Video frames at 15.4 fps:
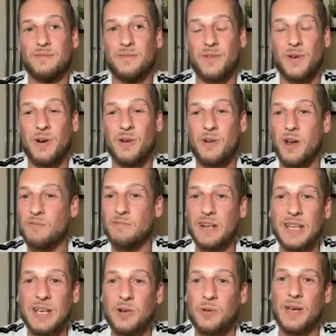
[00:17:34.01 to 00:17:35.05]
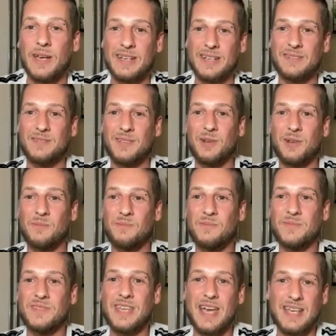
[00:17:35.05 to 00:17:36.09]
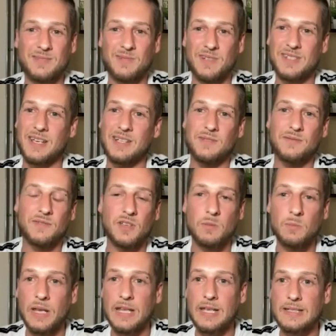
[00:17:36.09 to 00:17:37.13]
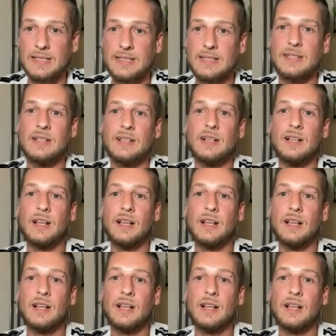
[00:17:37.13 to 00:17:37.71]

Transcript: for a really quick you know test which takes a few minutes,